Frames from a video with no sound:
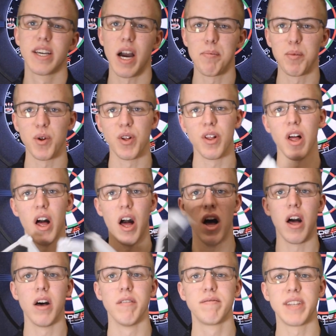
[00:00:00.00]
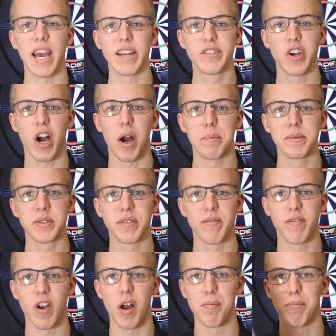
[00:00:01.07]
couple of tank tops
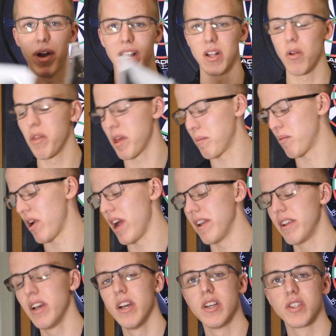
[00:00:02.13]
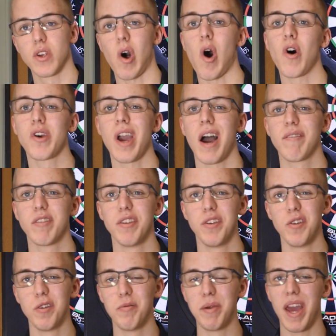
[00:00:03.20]
from my clothing brand. So all you have to
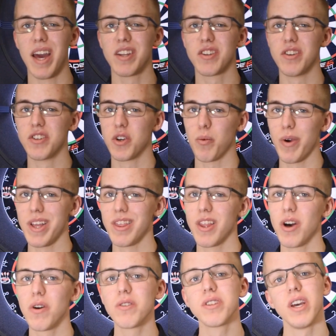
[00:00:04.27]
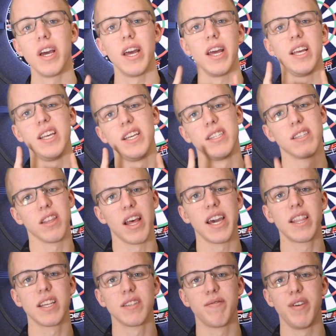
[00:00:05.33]
do to be entered to win those is
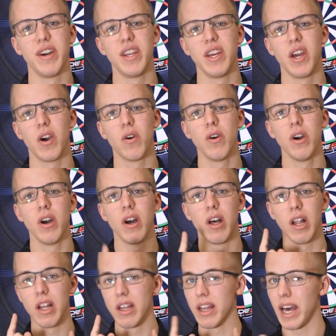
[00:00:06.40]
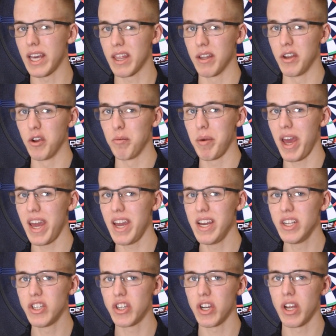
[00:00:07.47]
like this video, like the new
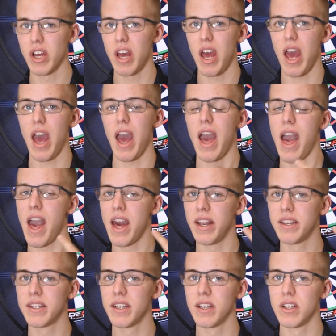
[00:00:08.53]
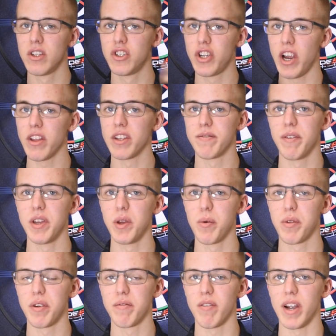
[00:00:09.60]
page, and share this video
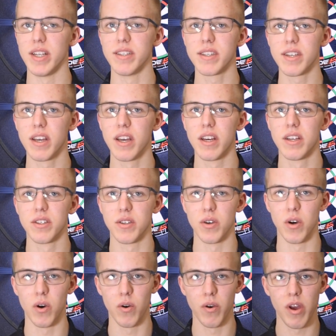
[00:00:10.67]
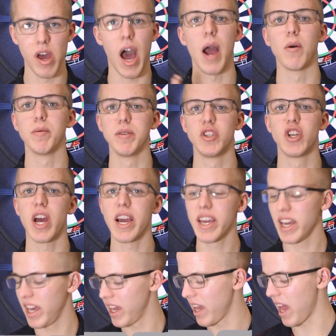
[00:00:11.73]
with your friends. So I will be
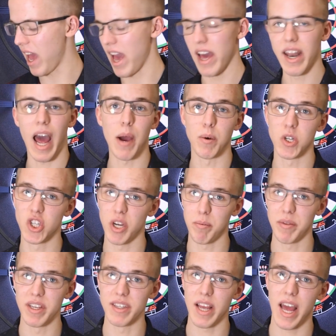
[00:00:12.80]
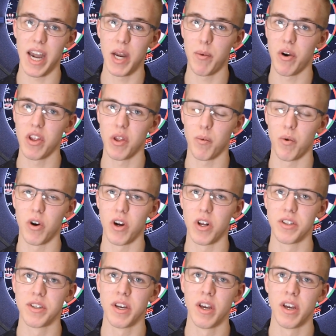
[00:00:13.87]
checking, and I will ship these anywhere in the world.